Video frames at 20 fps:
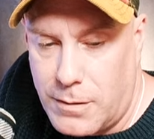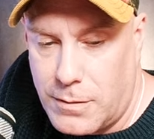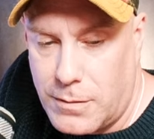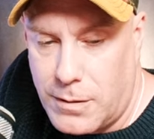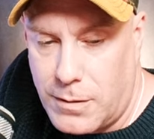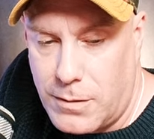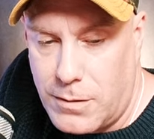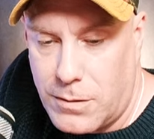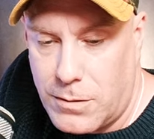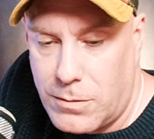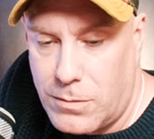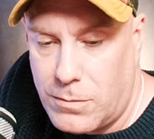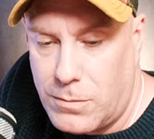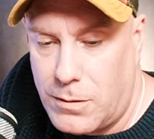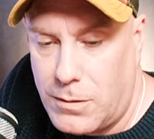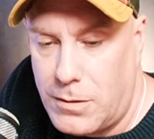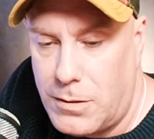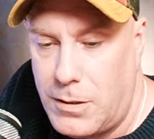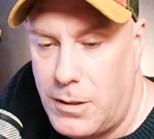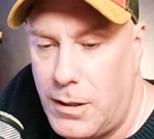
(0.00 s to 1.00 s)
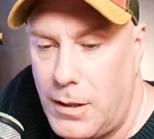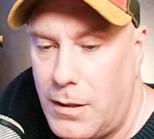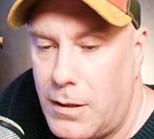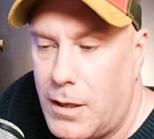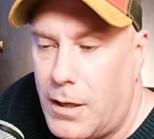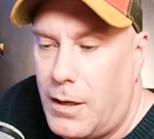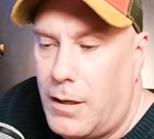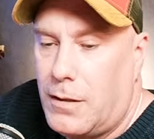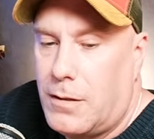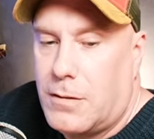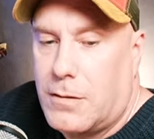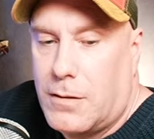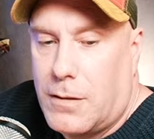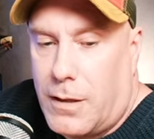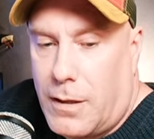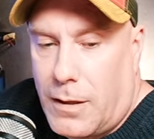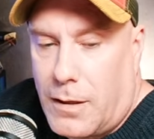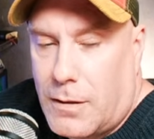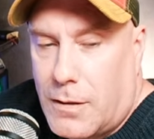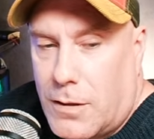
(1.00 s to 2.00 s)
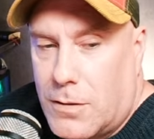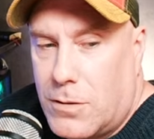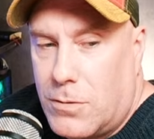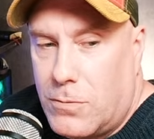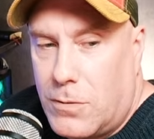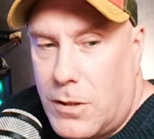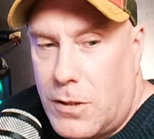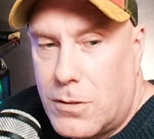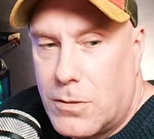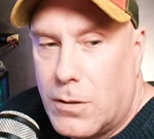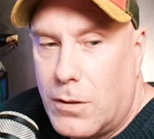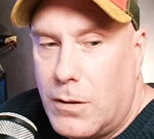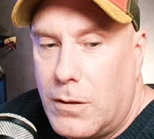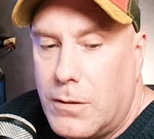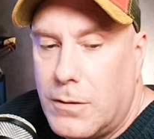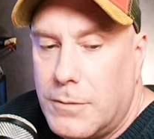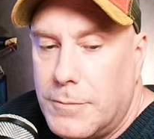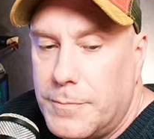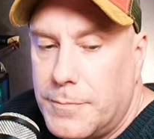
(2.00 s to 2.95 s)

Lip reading: So I just want to see that it's like doesn't restart.